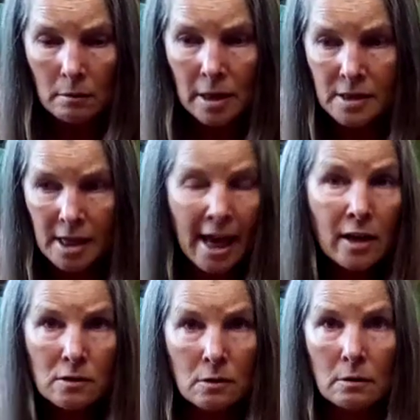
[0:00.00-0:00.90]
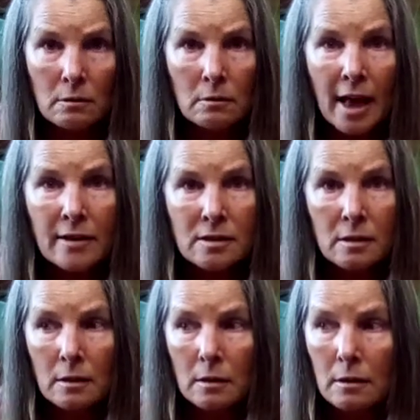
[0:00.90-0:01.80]
It's Cancer. That's
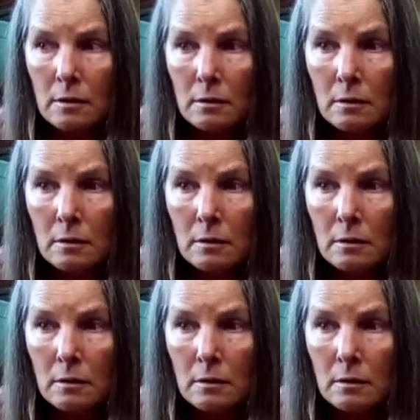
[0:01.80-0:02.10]
the